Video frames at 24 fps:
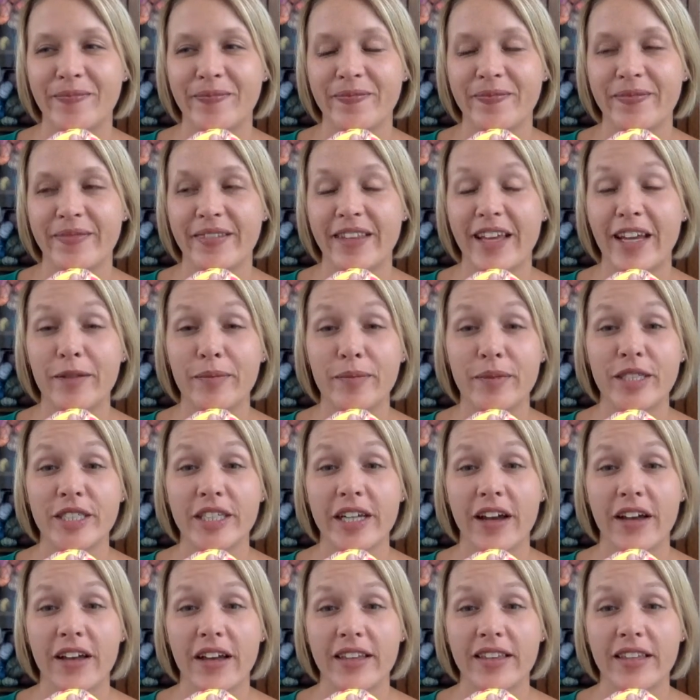then
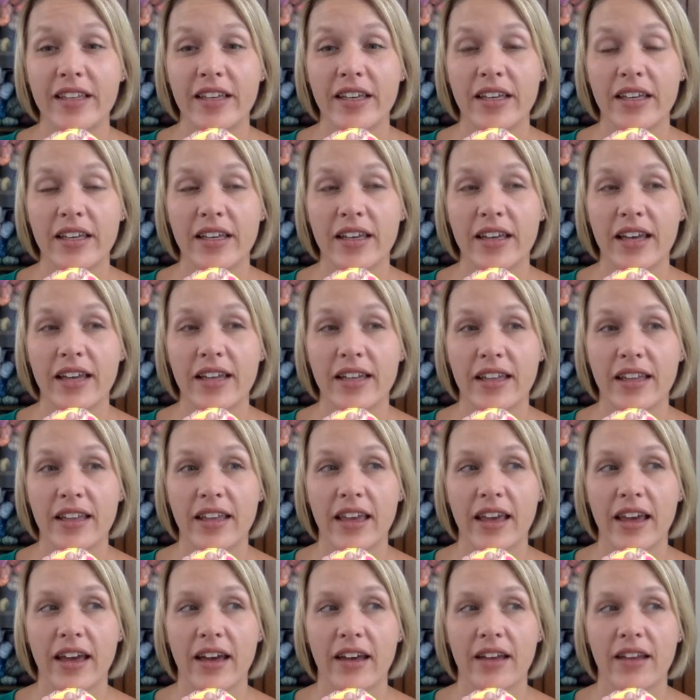Michelle, at the end of the
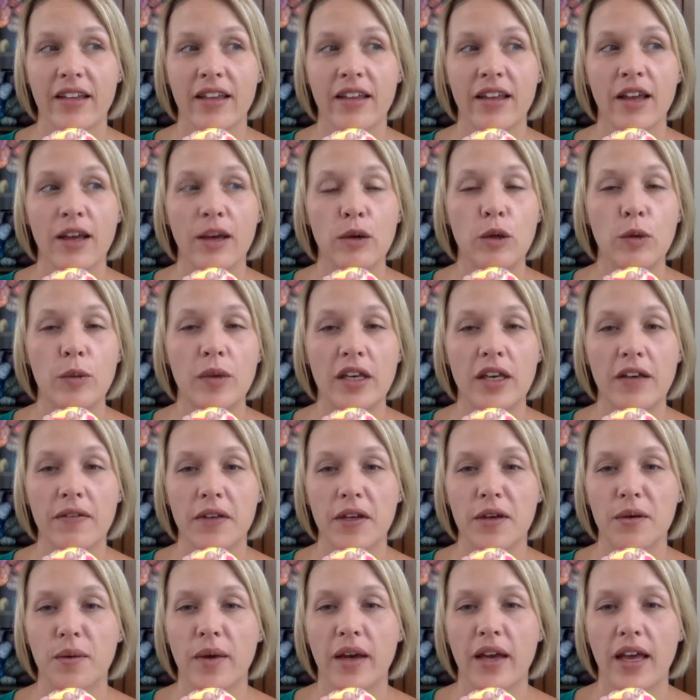Cal, will be
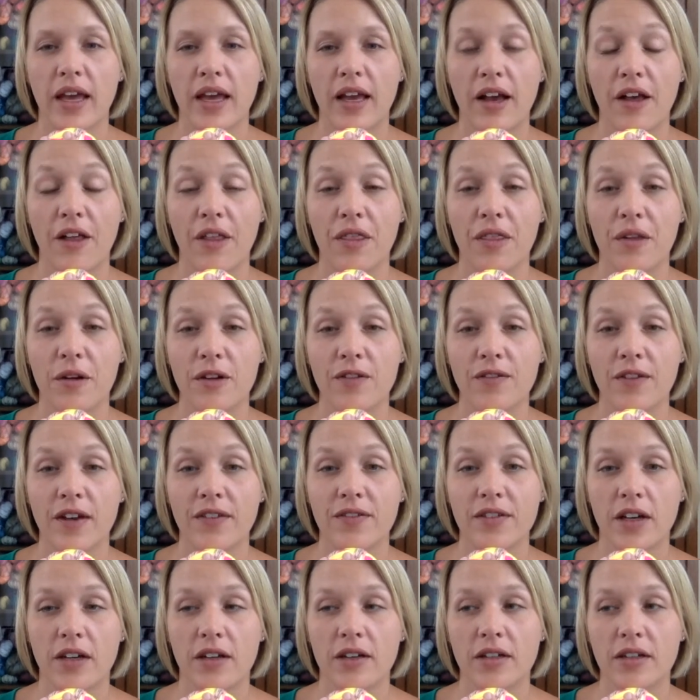giving away a
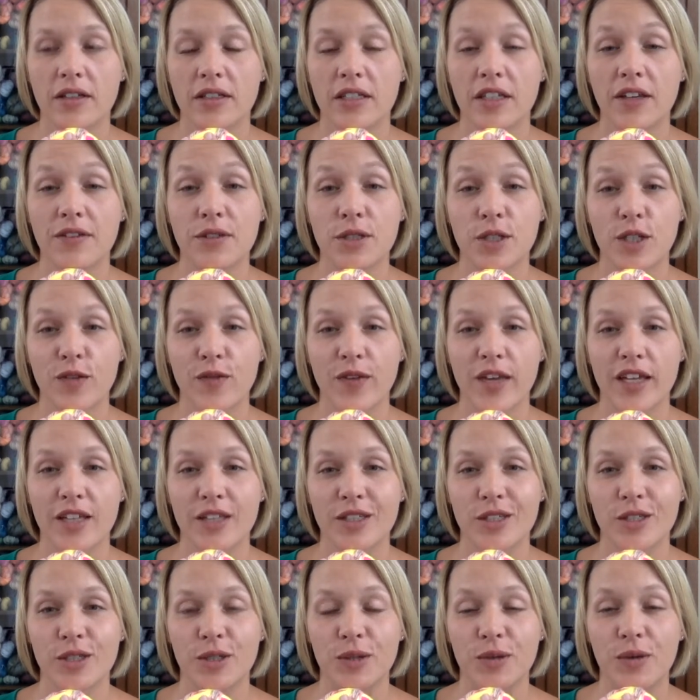$35 gift certificate
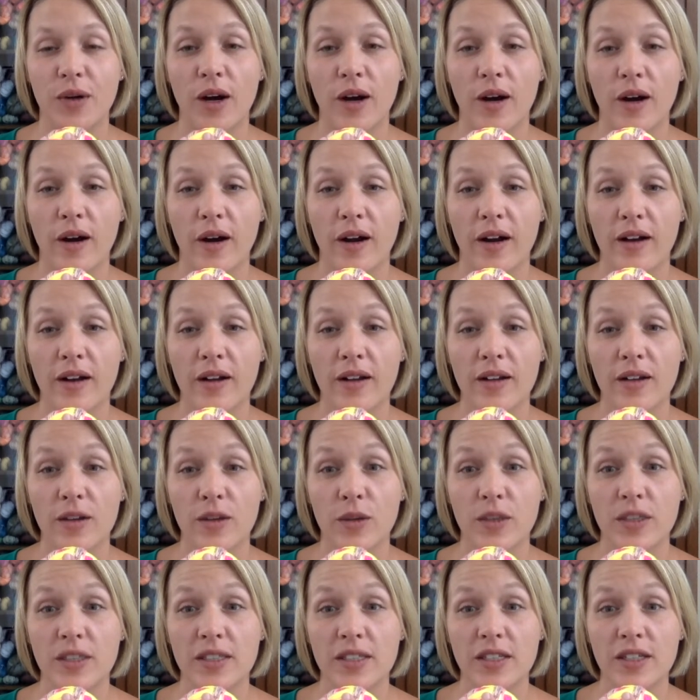to our
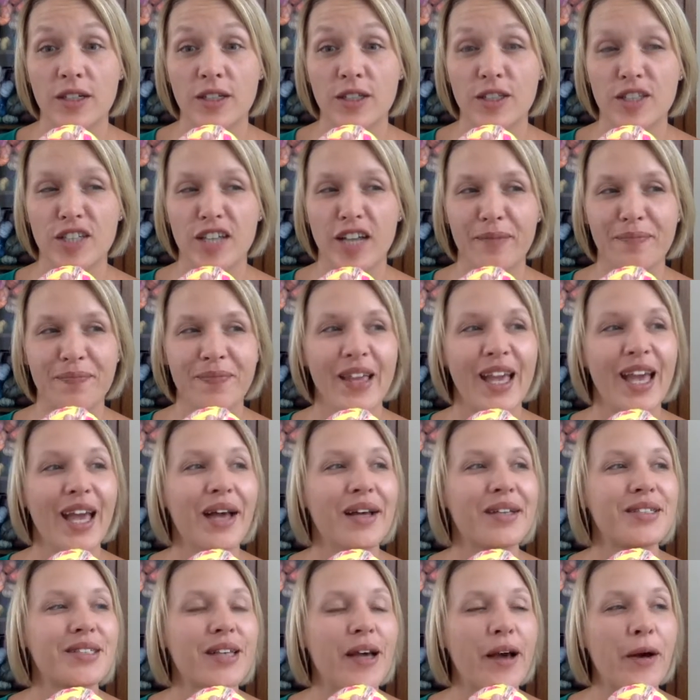Queen City Yarn Shop.
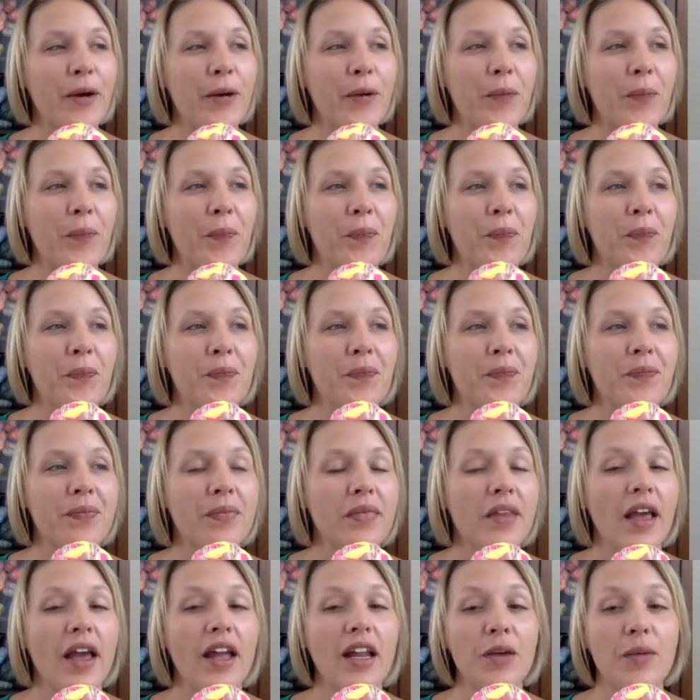So
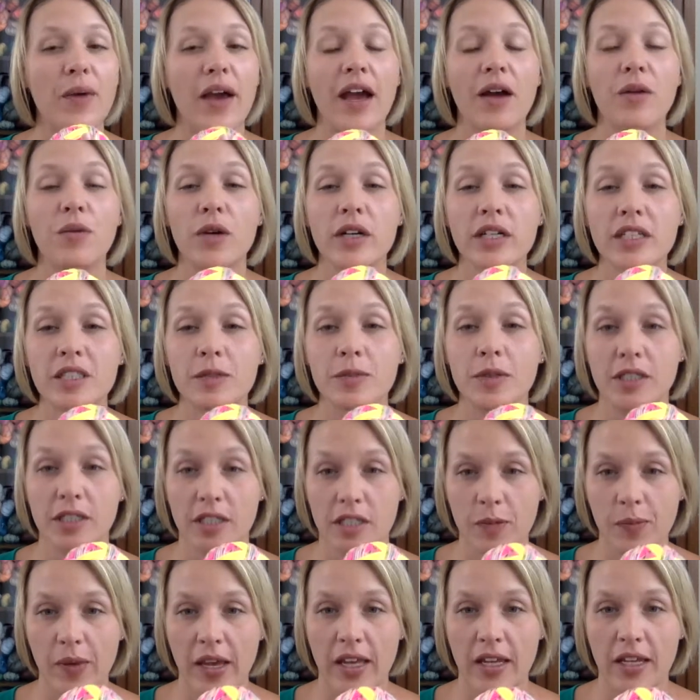anyway, I wanted to
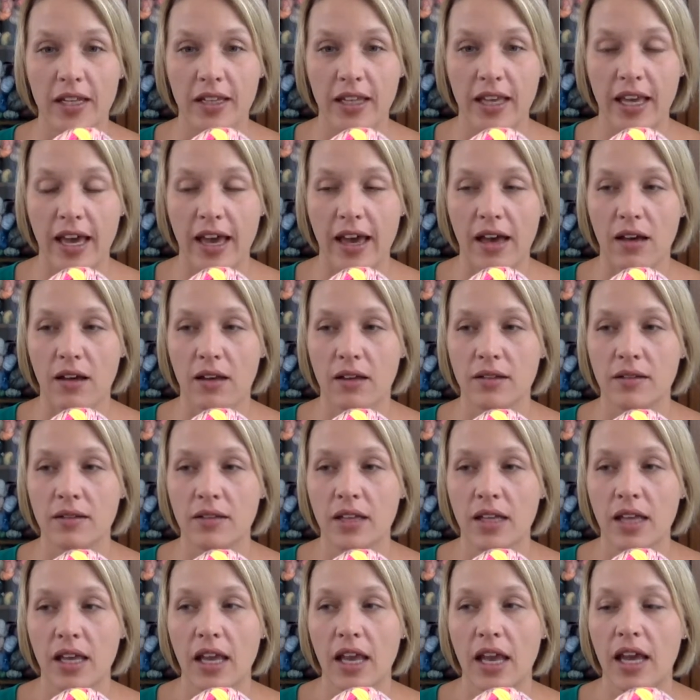participate in the Cal,
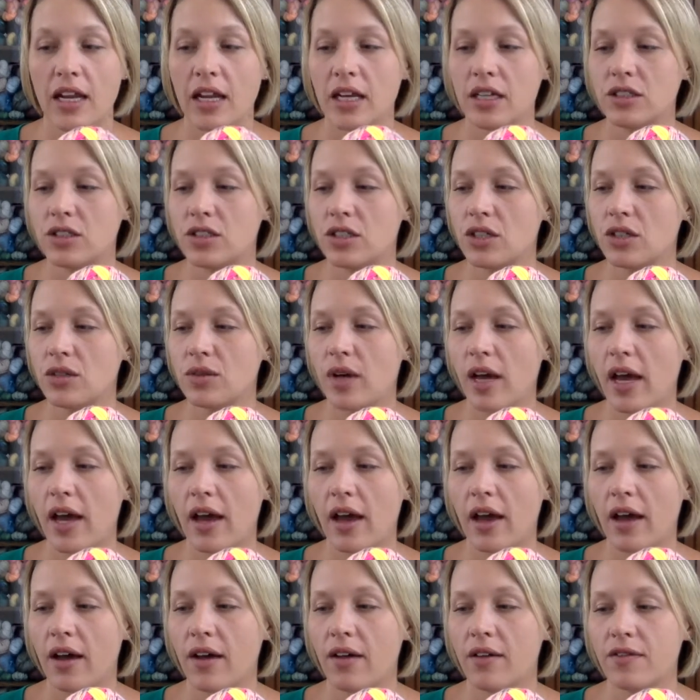and I do
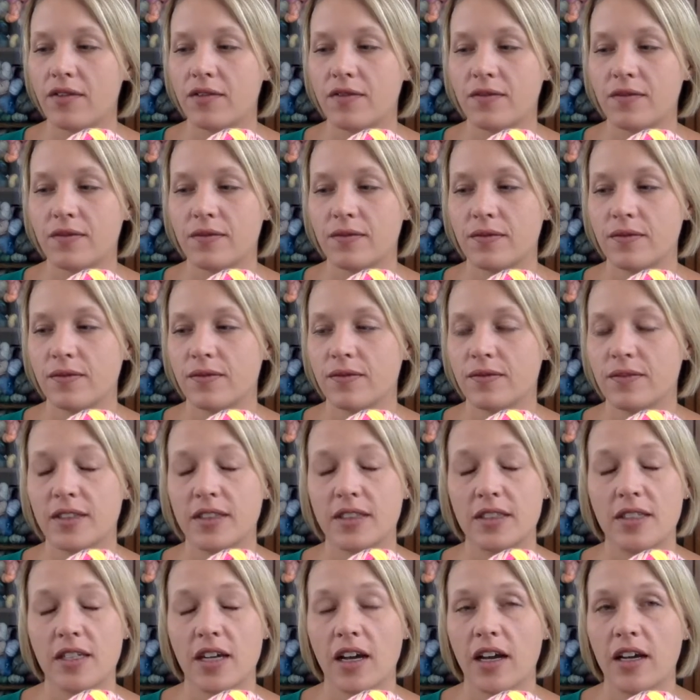have
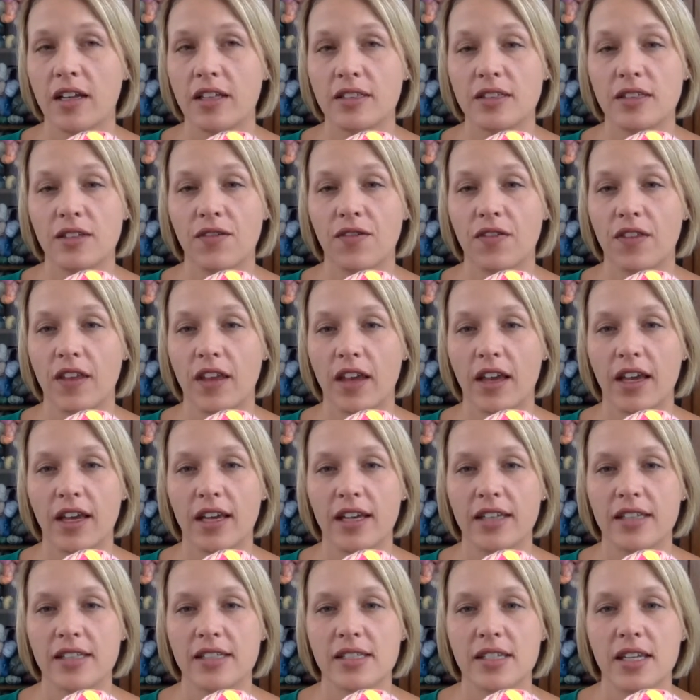tons of
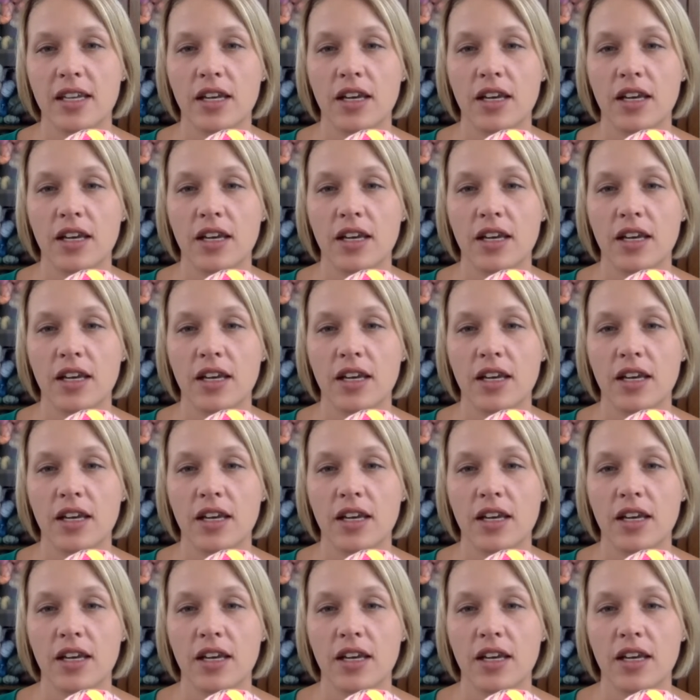things,